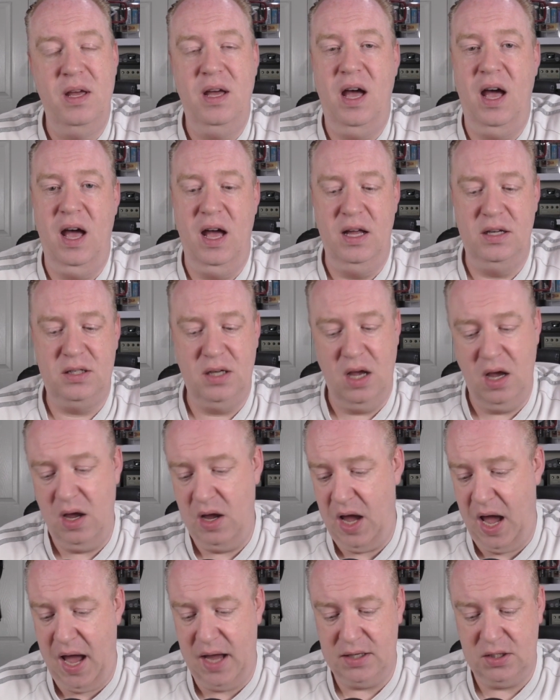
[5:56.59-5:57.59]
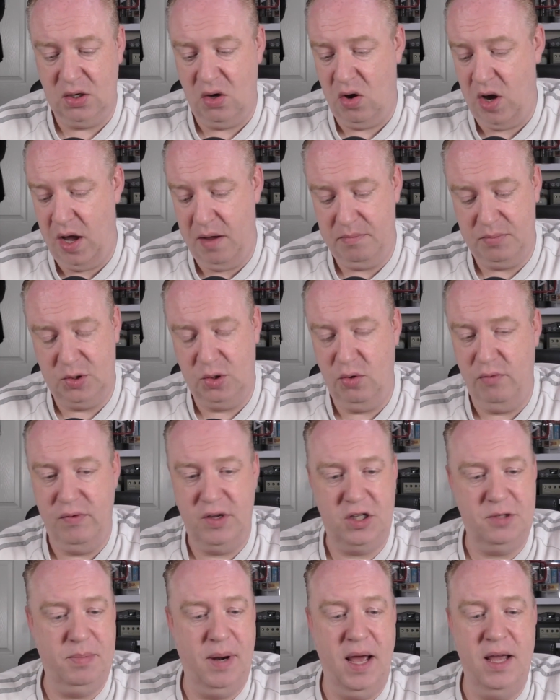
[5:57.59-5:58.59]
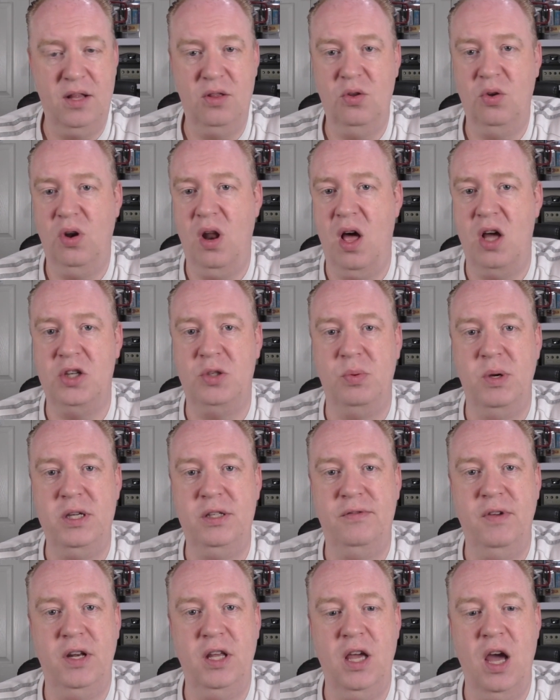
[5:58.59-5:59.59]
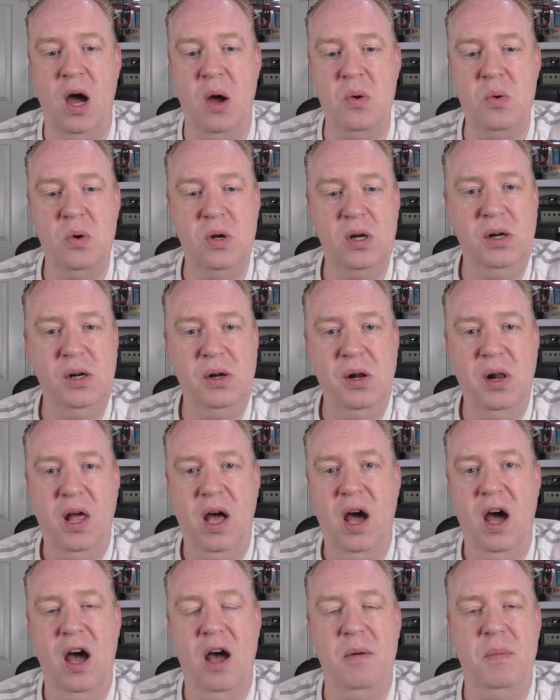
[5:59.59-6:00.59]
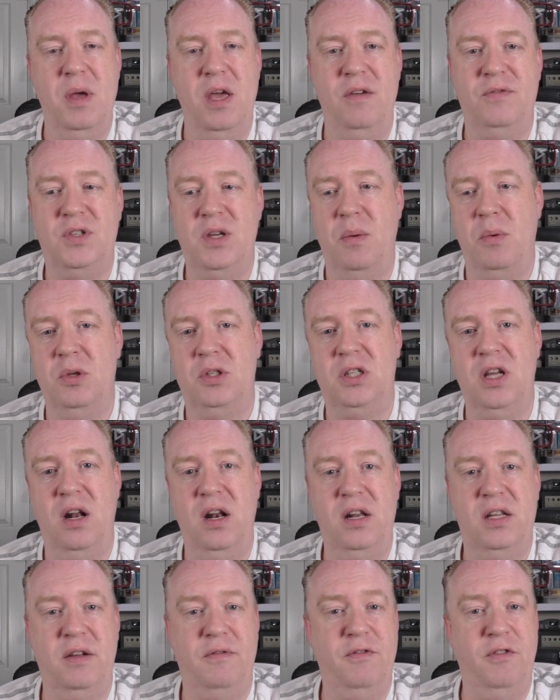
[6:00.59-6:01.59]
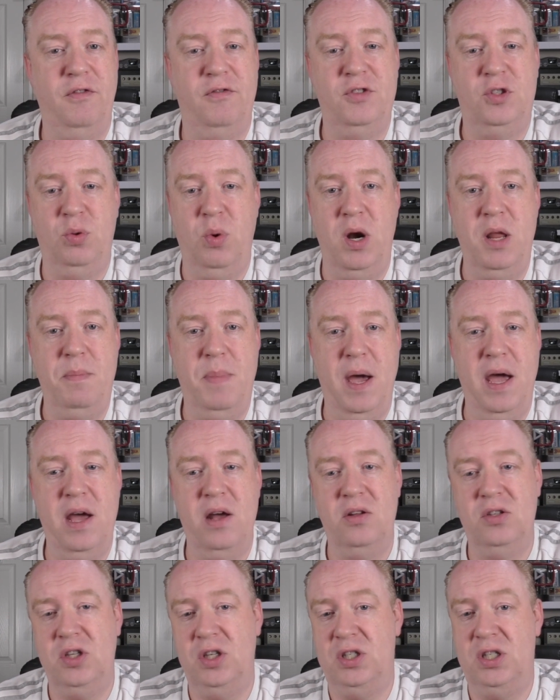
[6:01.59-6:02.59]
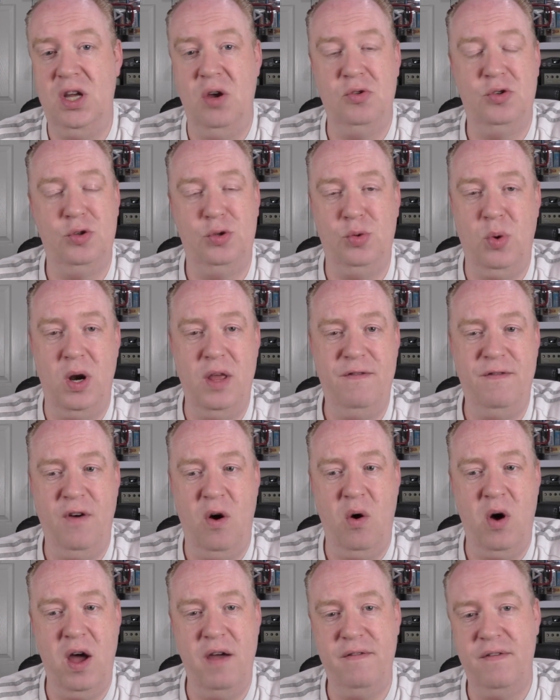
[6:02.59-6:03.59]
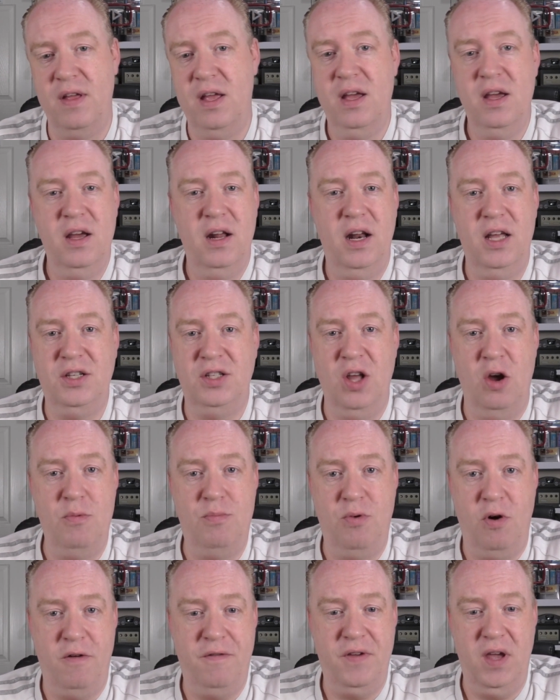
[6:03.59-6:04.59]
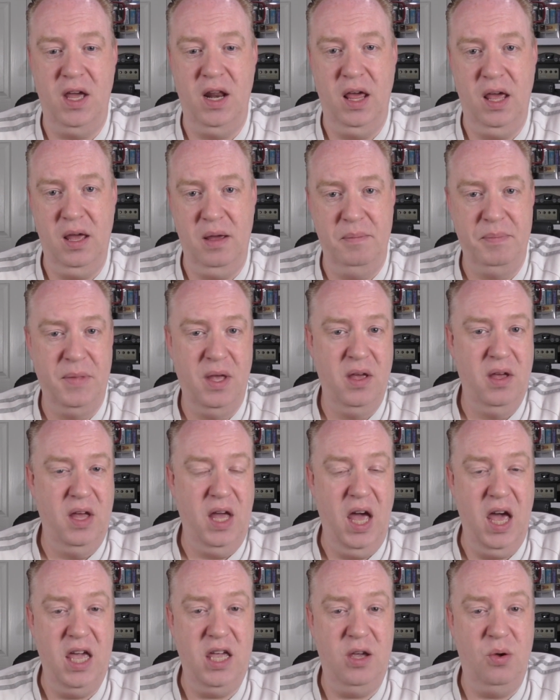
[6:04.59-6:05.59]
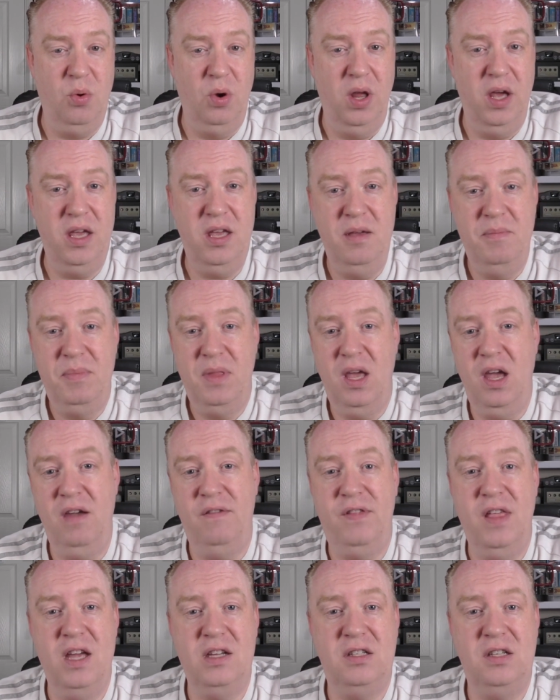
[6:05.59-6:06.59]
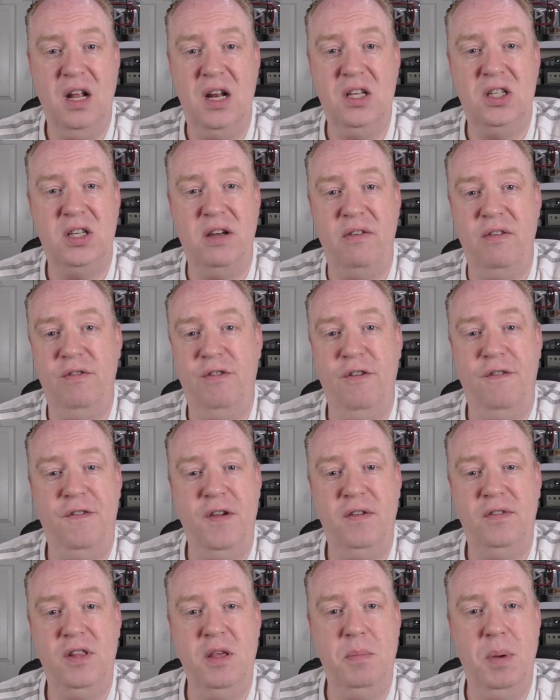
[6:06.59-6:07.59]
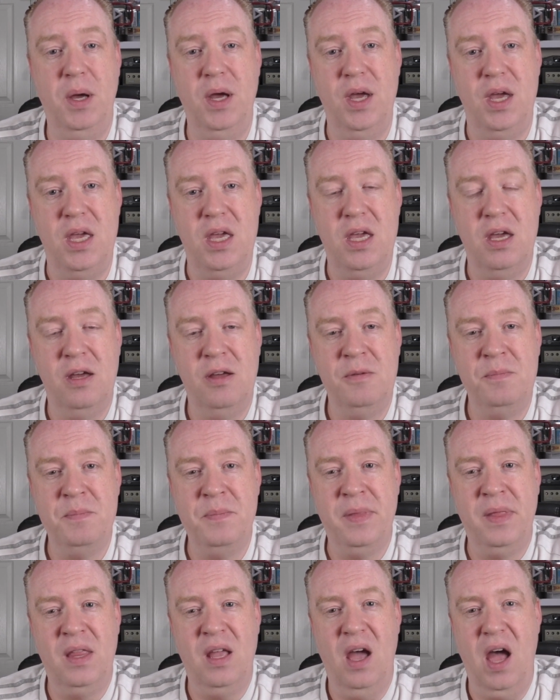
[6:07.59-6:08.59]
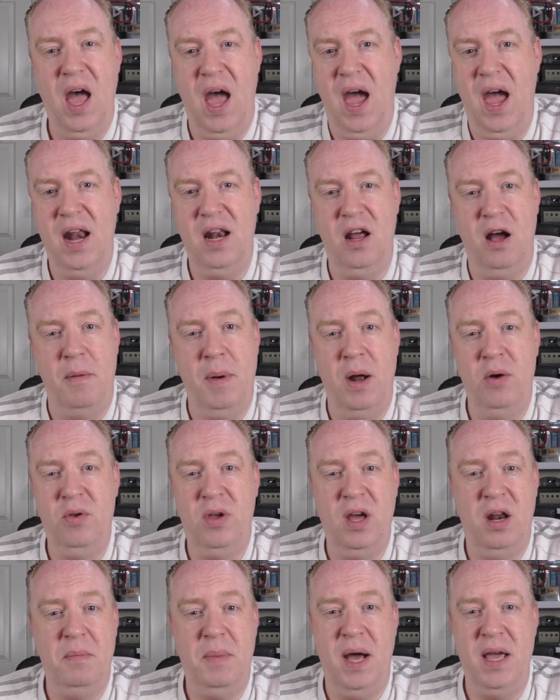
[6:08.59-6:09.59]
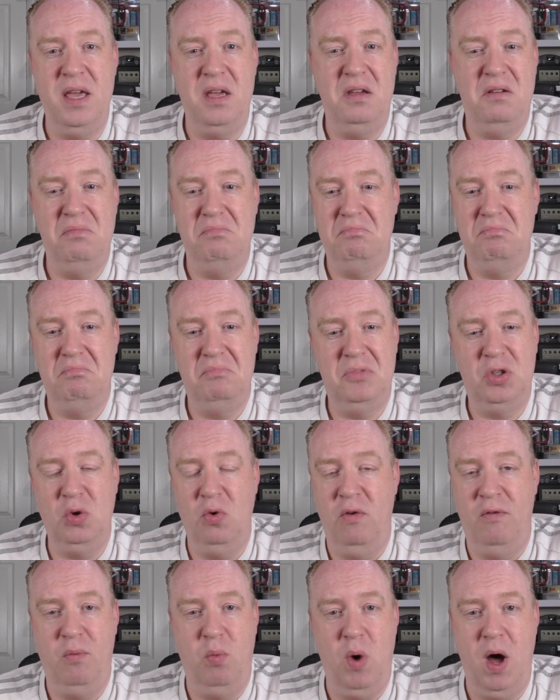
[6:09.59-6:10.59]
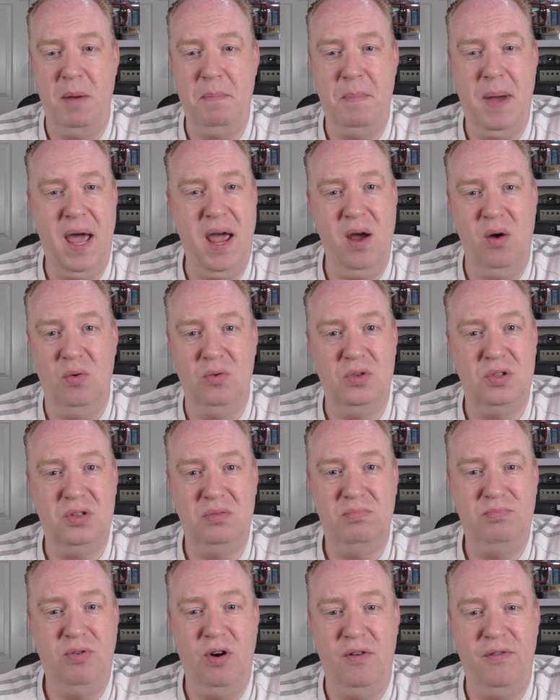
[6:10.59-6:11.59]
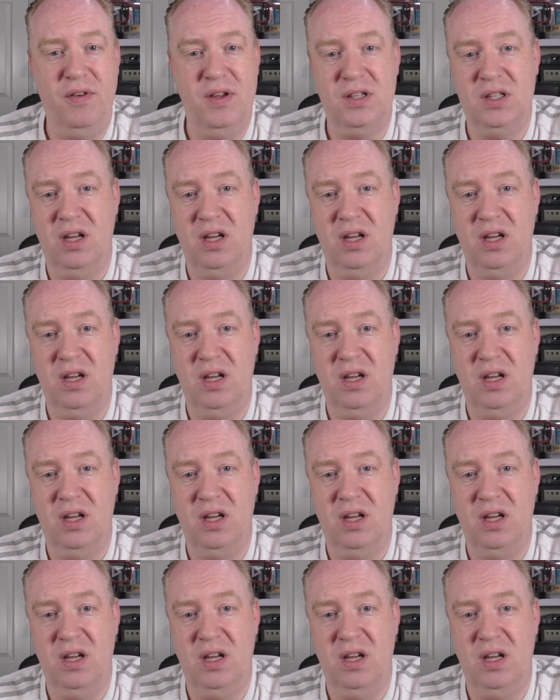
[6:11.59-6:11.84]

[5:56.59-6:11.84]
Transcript: So as I sort of explained on last week's video, if someone's selling something for £20, it sells for 25, there's no profit in it. Equally, if they're selling something for 50p and I'm only going to make sort of £1 profit.